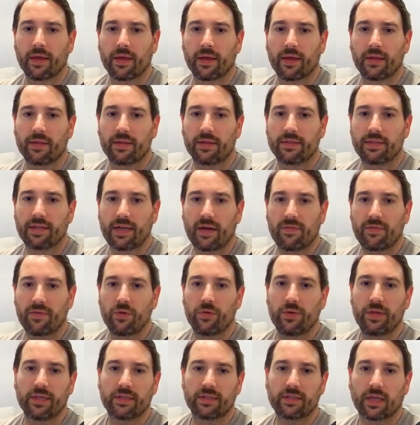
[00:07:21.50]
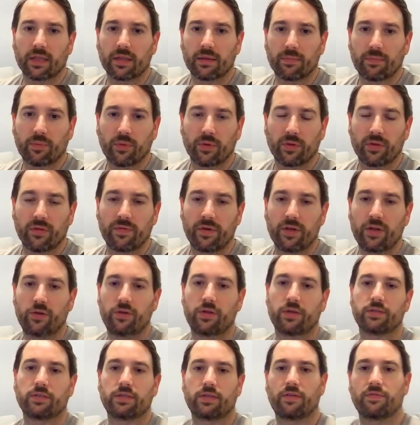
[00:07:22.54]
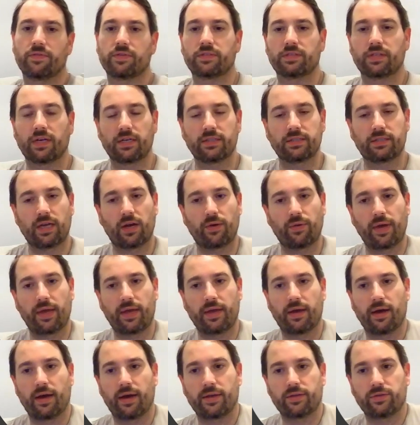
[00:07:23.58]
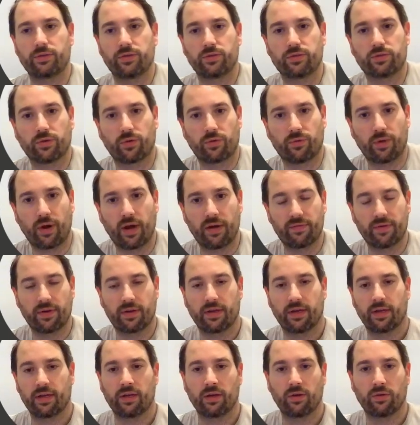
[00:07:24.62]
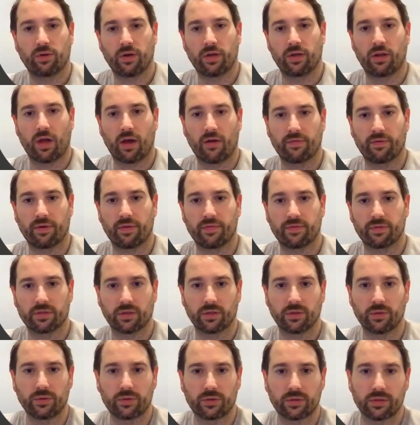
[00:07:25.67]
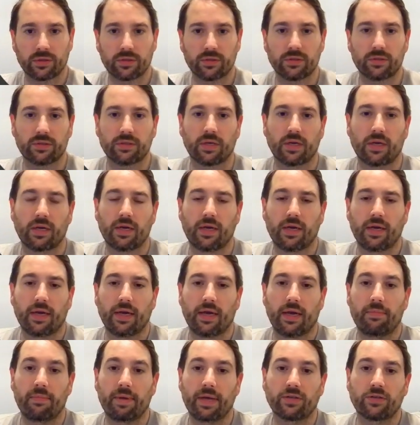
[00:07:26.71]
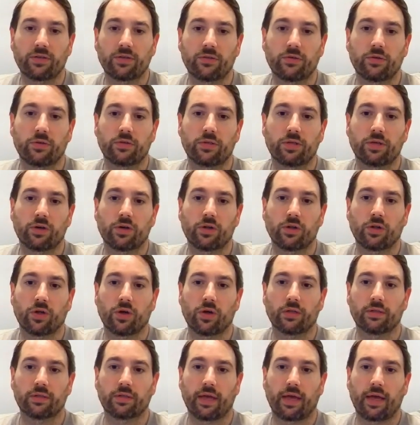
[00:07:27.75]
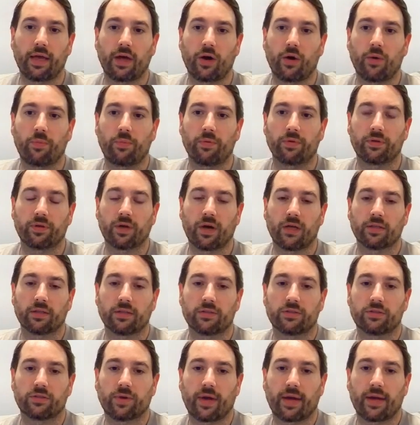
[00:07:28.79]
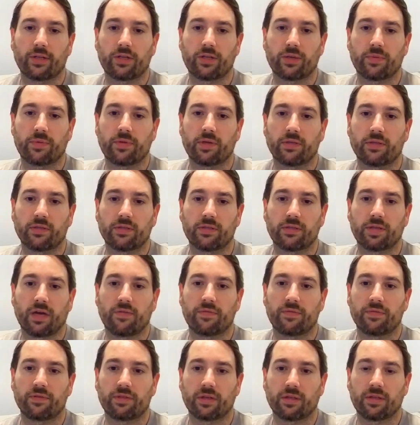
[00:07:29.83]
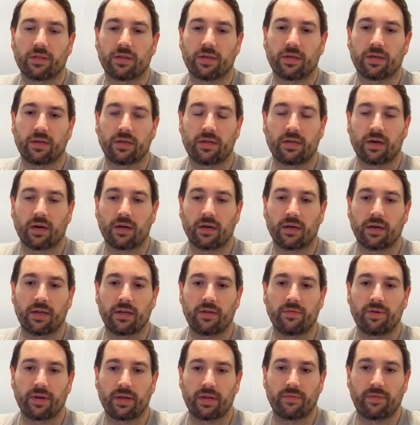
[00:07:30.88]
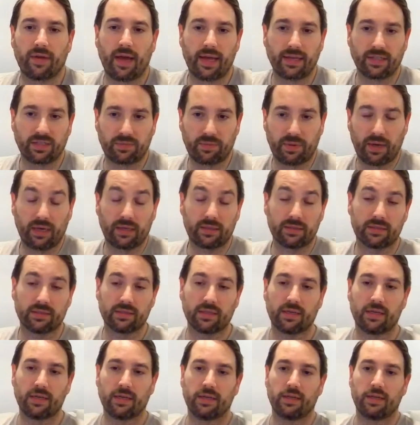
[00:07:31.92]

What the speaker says: Does it have a unique selling point? The video doesn't emphasize how AI is used to arrive at innovative solutions. It mentions using Claude to help with content strategy. It doesn't delve into the innovative aspects.